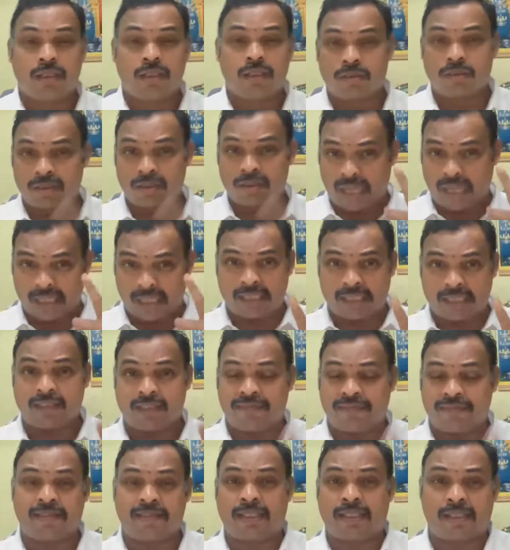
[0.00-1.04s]
So that is the
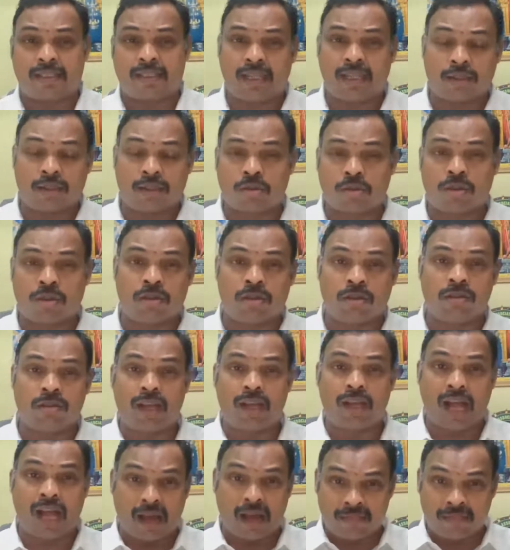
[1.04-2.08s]
first thing. So
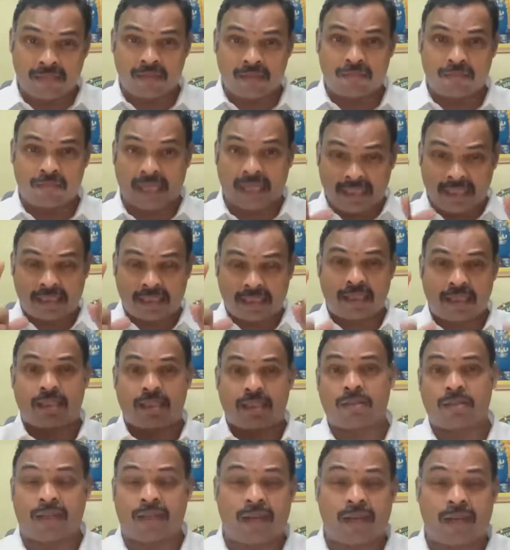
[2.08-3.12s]
our mindset is
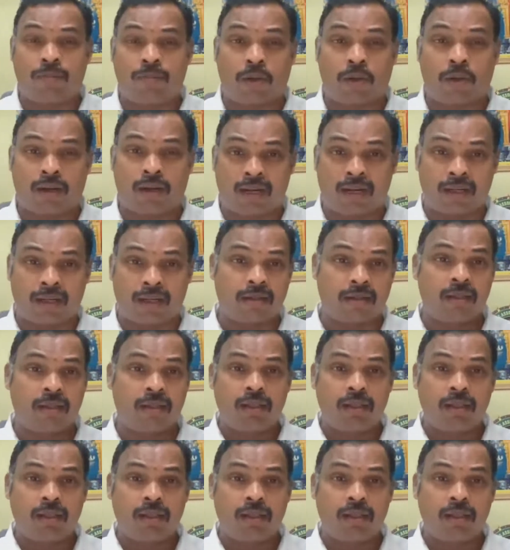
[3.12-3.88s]
very important.